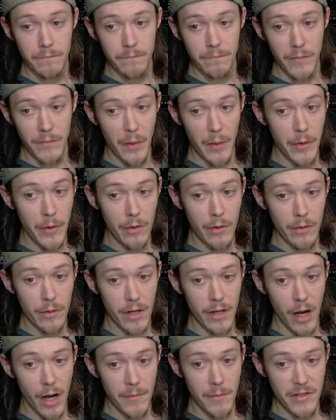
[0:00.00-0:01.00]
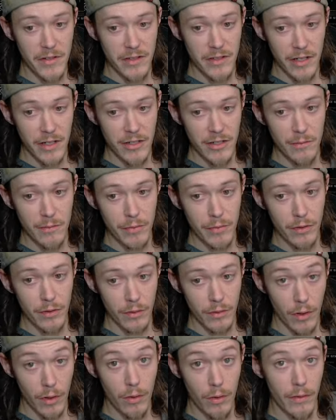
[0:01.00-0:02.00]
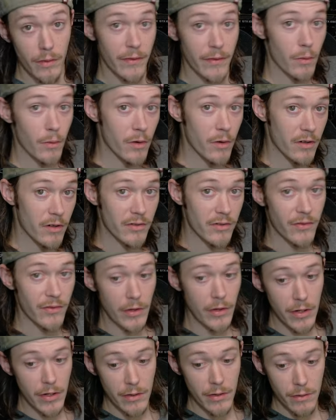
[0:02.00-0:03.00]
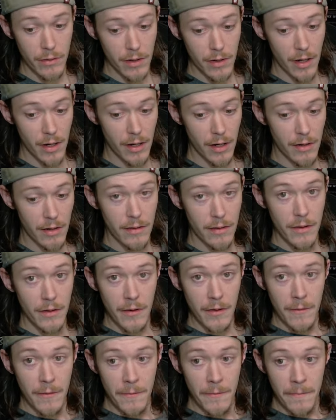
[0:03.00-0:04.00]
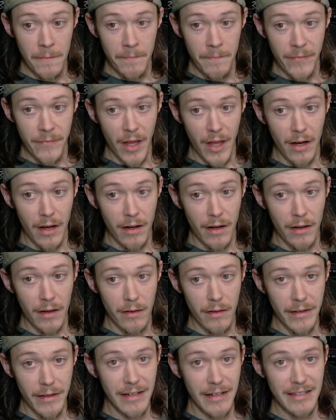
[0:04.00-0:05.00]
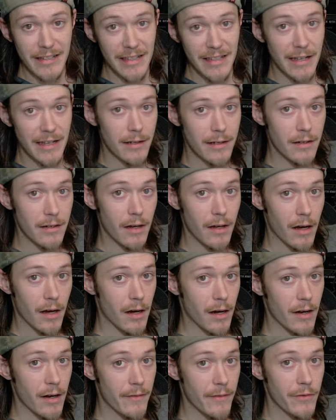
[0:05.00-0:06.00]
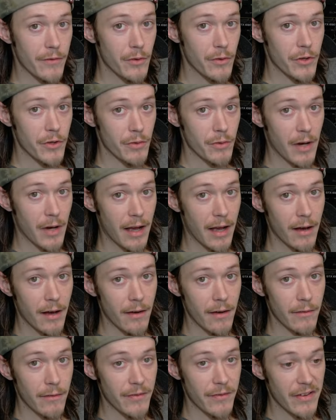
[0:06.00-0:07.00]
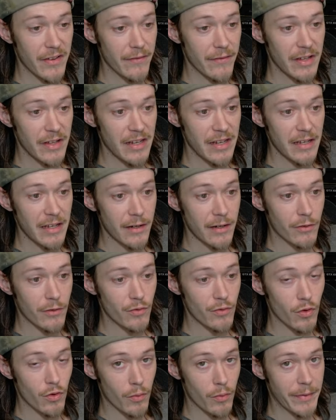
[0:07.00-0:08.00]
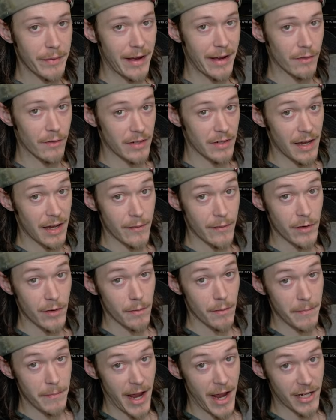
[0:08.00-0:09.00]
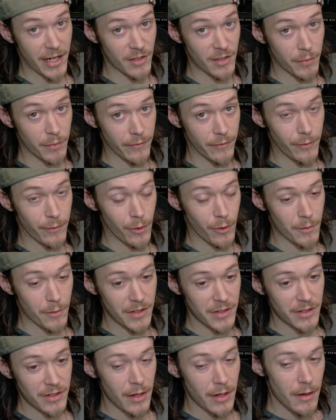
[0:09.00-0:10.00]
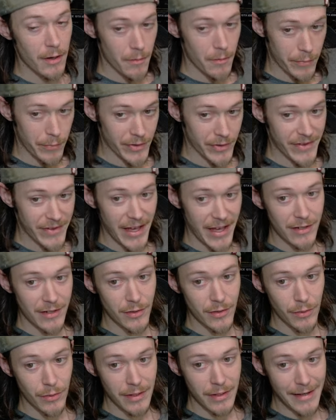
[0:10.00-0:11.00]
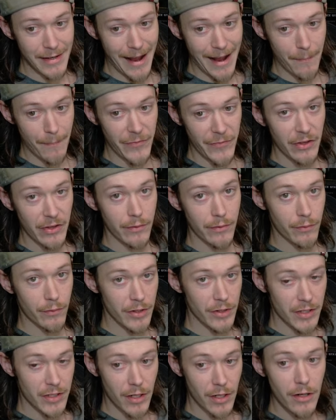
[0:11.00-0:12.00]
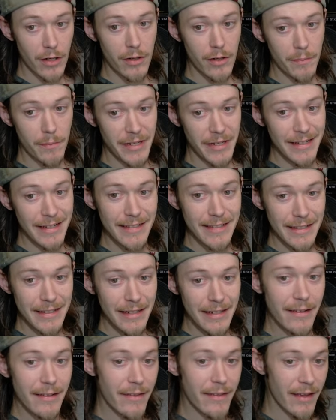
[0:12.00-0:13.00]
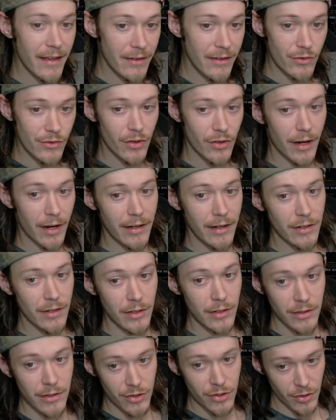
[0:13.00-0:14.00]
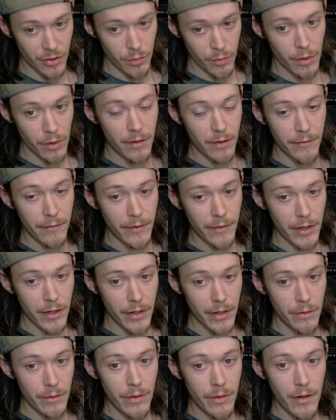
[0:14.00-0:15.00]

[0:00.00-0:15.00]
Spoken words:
me know in the comment section below if it works for you or not. Like I said, if you do have NVIDIA control panel and you have it on max performance, put that to adaptive, restart your PC, and then try it. It should work for you.